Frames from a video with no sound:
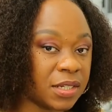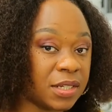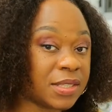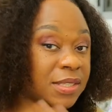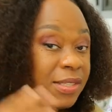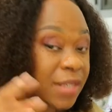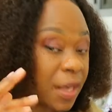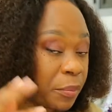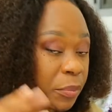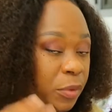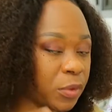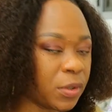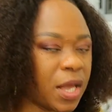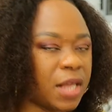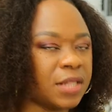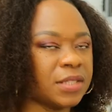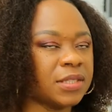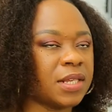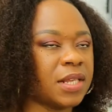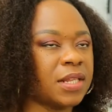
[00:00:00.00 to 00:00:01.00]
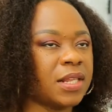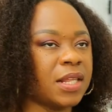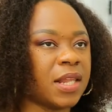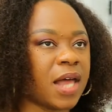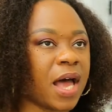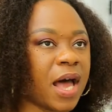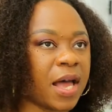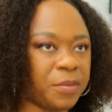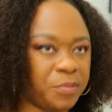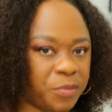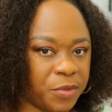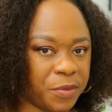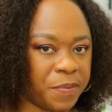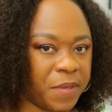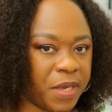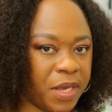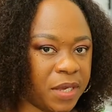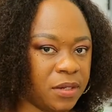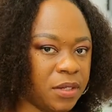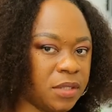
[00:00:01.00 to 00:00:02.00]
the sample answer that I
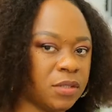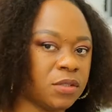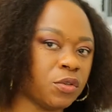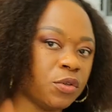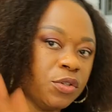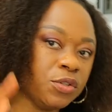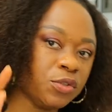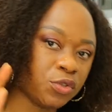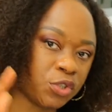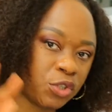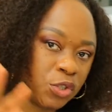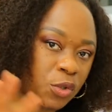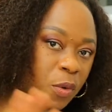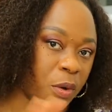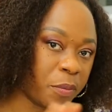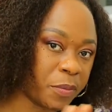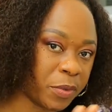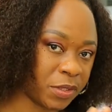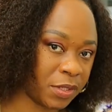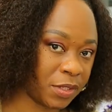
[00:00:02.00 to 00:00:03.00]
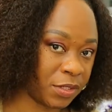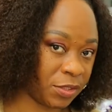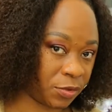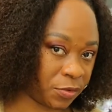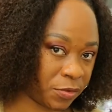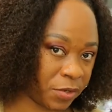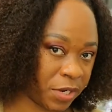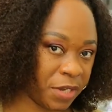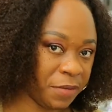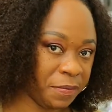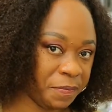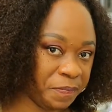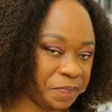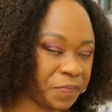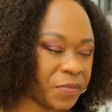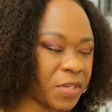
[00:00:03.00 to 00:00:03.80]
prepared. It's going to show up on the screen.